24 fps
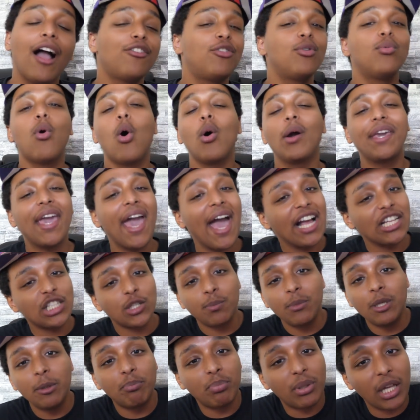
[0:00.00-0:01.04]
you won't catch
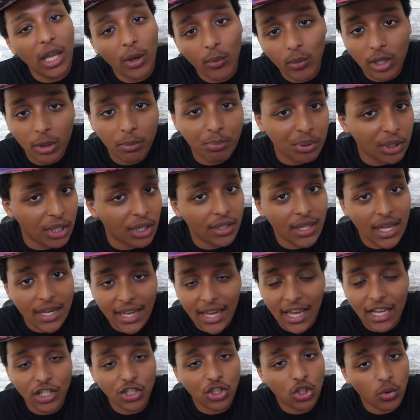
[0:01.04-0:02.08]
me playing with a player that
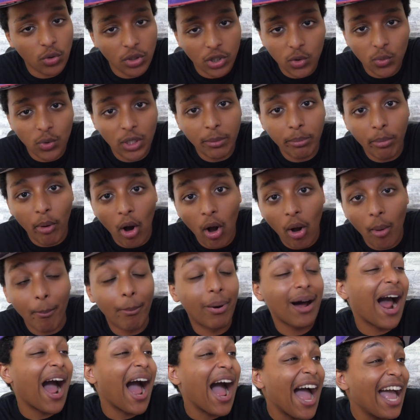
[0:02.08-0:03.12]
can't shoot a three ball,
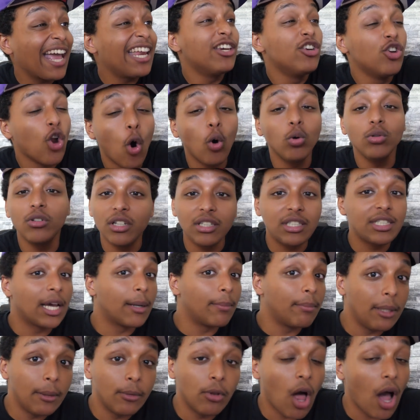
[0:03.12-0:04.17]
but I know there's
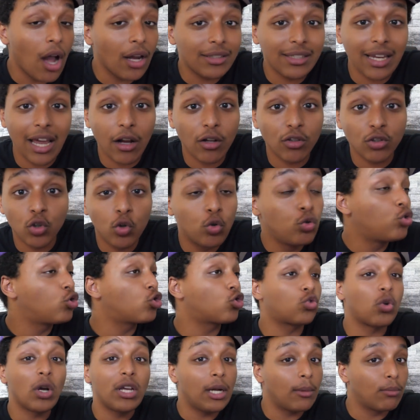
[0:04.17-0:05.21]
gonna be lockdowns who
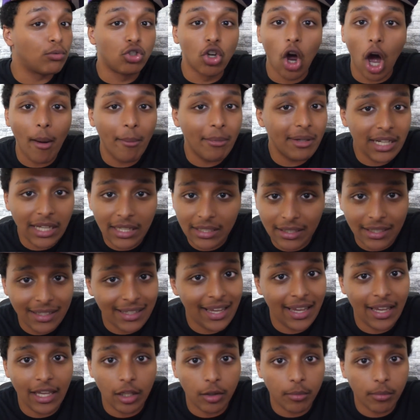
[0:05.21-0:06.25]
straight up dominate the
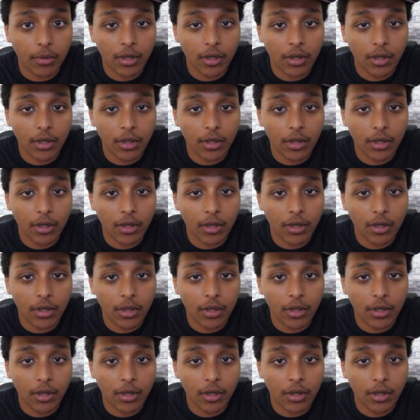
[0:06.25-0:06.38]
game.